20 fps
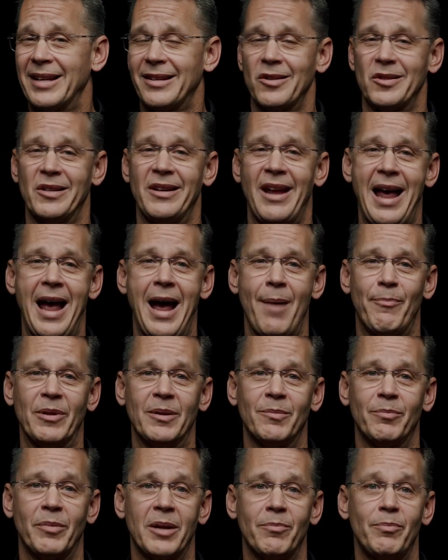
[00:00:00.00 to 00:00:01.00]
doesn't
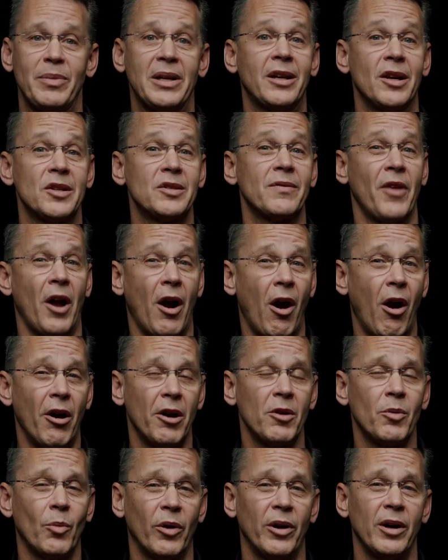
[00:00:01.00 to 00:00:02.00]
happen, but because of the
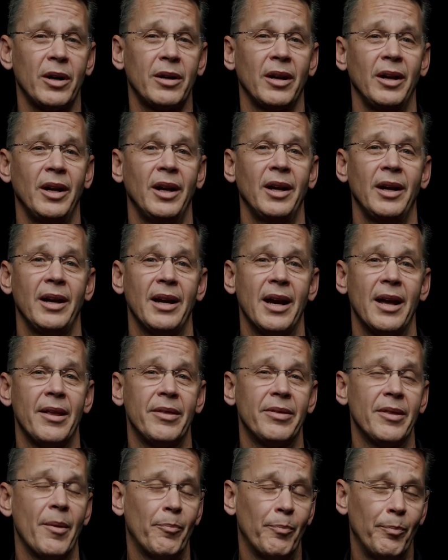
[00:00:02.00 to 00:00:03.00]
hard work
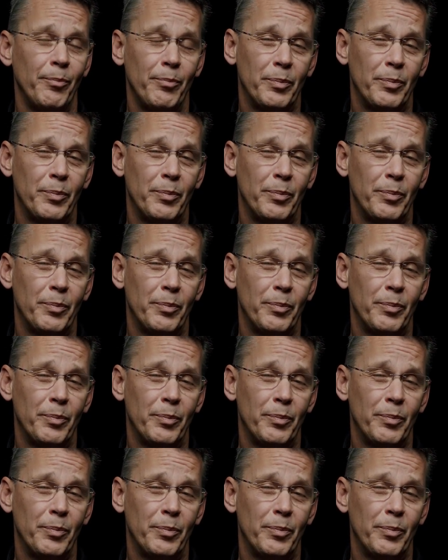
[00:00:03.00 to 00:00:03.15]
and the,